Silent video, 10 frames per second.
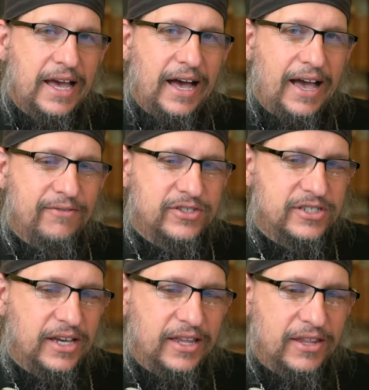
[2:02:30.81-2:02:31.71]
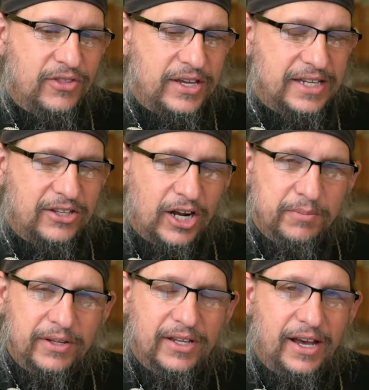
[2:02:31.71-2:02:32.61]
I've eh, the things I talked
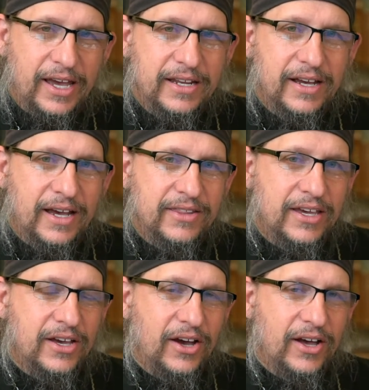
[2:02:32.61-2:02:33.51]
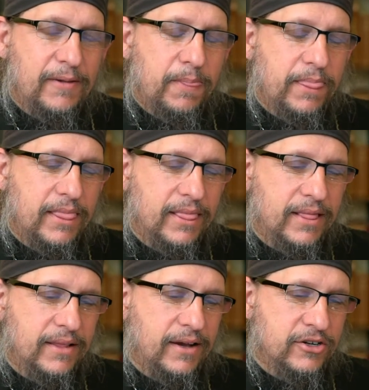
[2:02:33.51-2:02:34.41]
about tonight, I think,
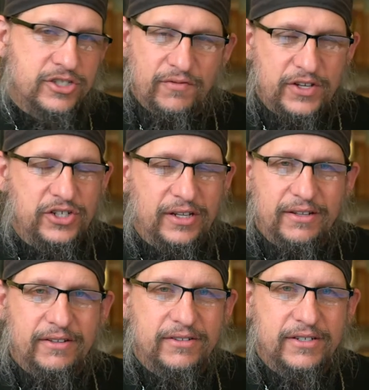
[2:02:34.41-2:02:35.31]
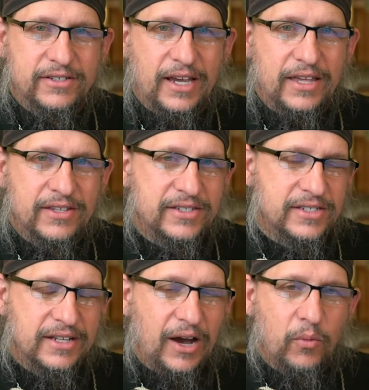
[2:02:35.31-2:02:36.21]
are sufficient to say this
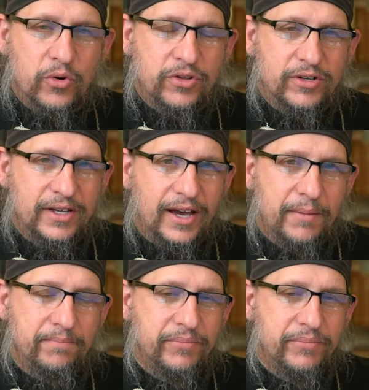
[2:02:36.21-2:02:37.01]
is not worth our time.